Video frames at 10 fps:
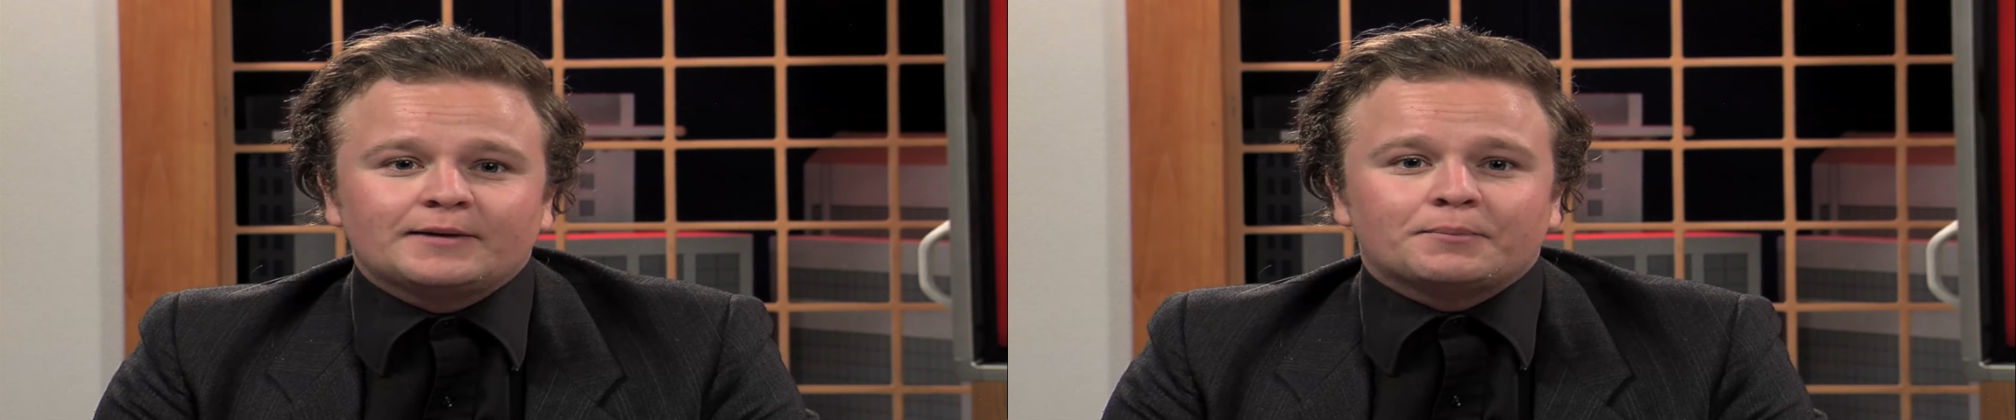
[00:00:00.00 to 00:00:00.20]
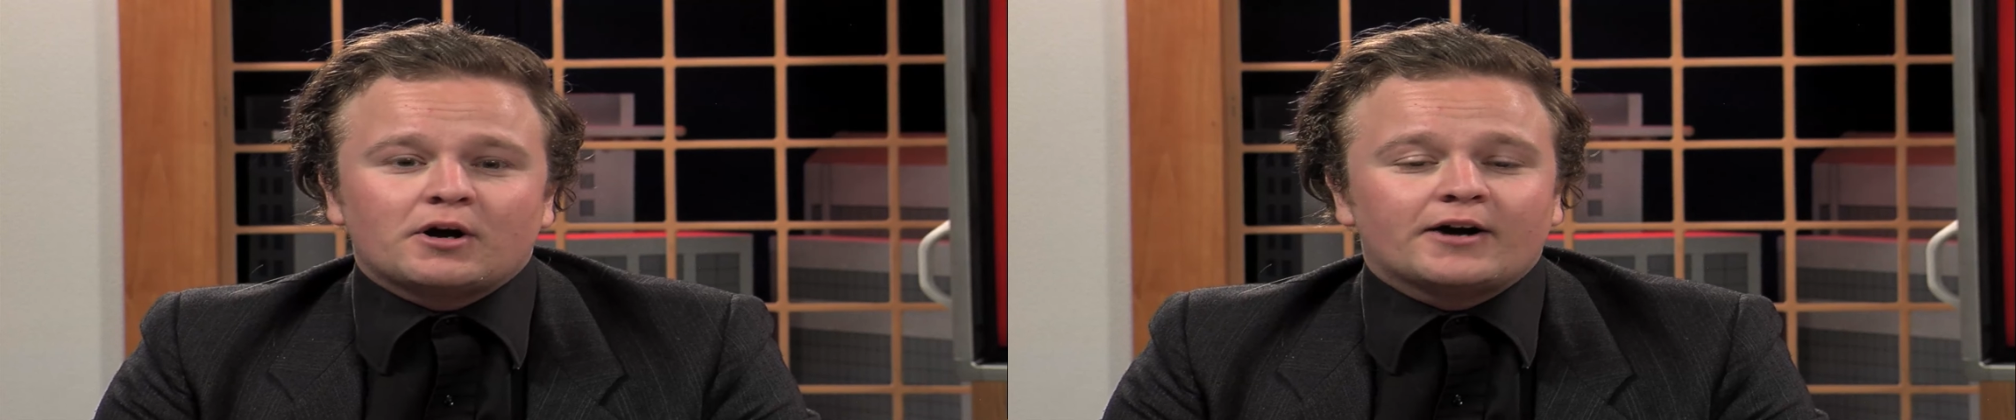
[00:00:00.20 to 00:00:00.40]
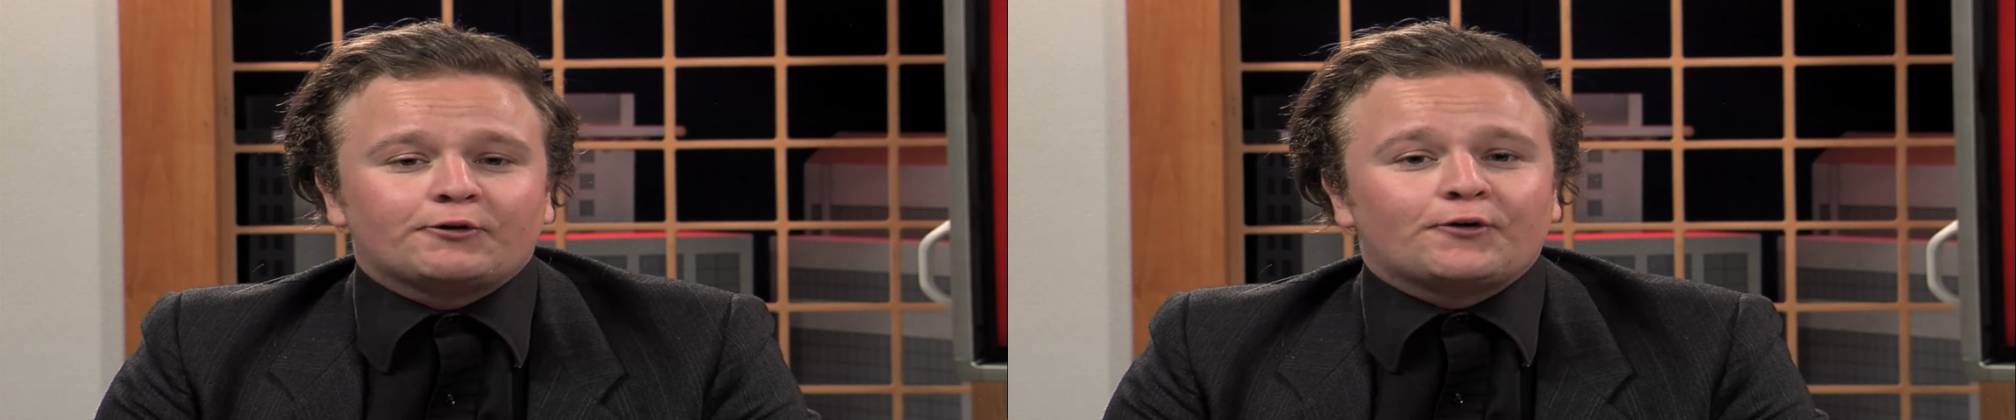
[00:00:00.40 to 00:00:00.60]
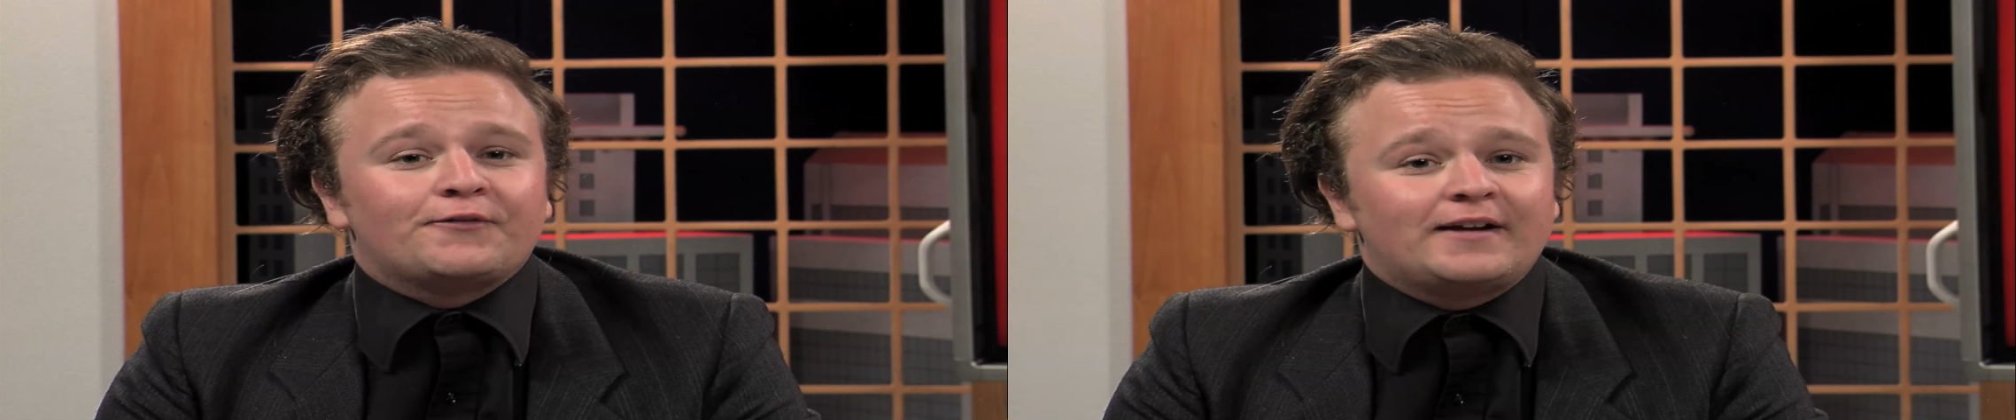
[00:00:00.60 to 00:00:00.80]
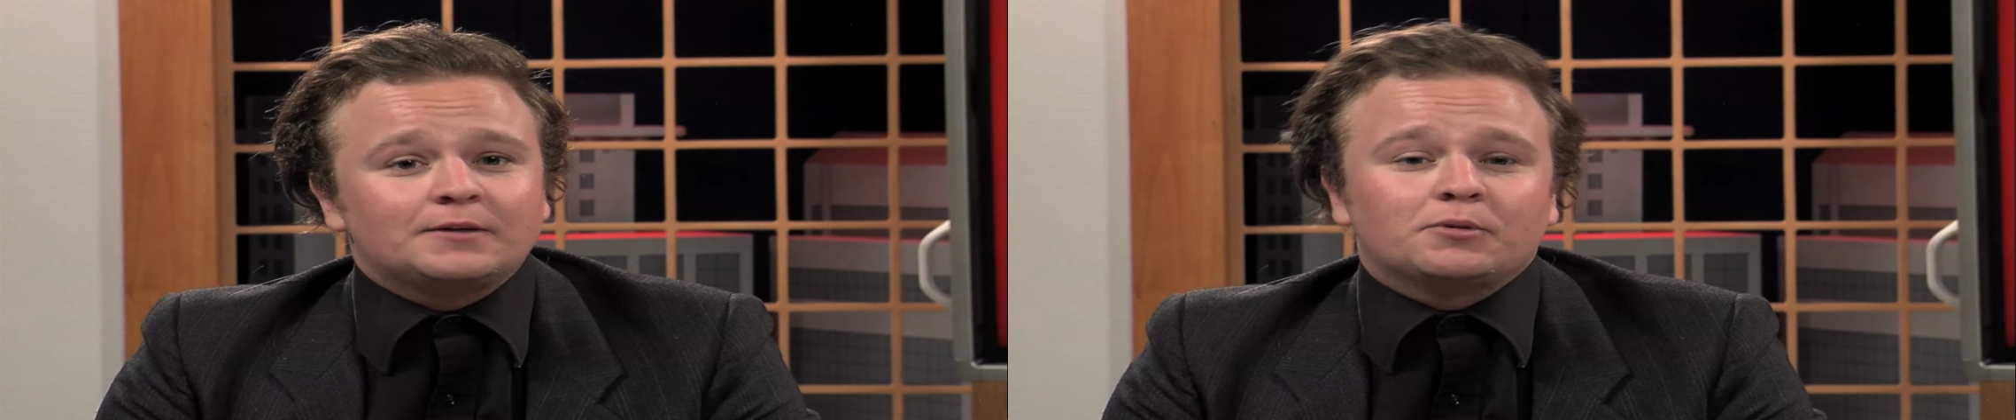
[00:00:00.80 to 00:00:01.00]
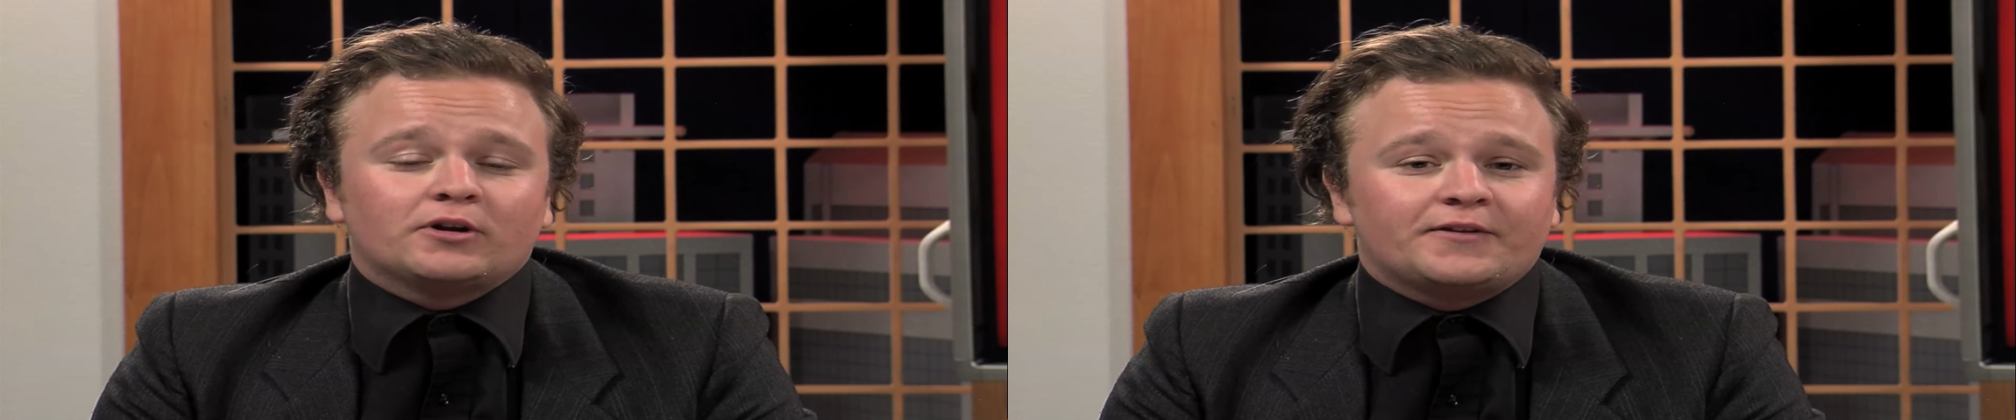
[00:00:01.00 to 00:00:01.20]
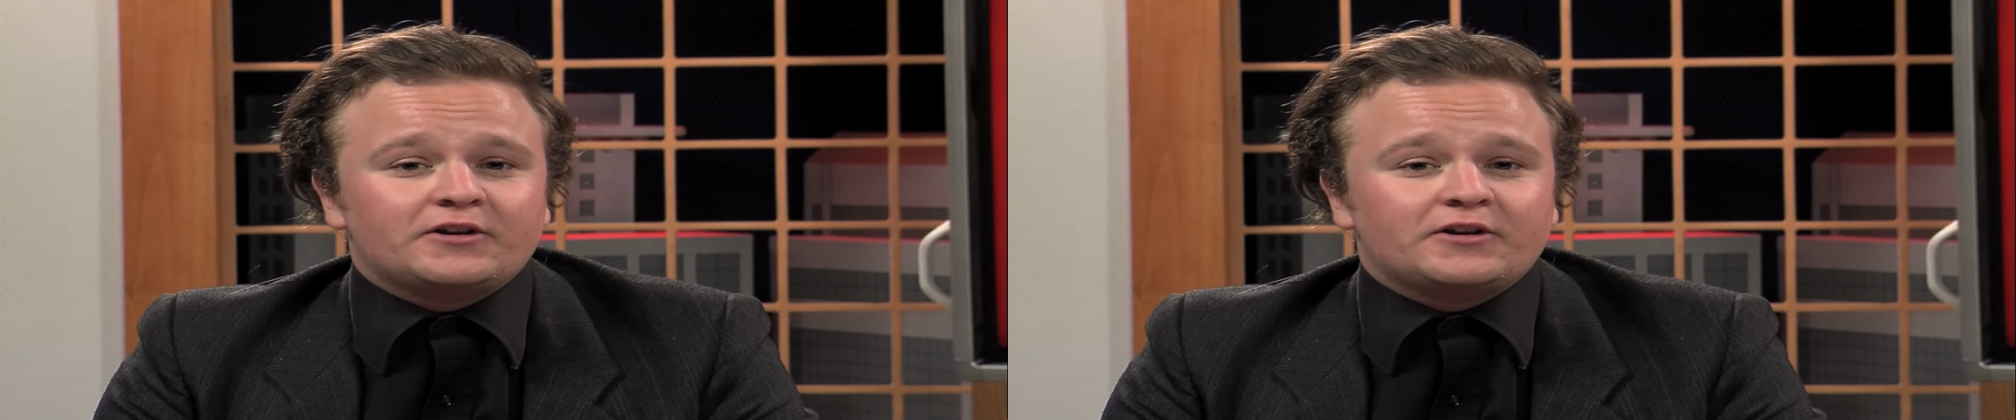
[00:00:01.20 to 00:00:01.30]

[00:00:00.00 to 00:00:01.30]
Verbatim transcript: abroad are available at the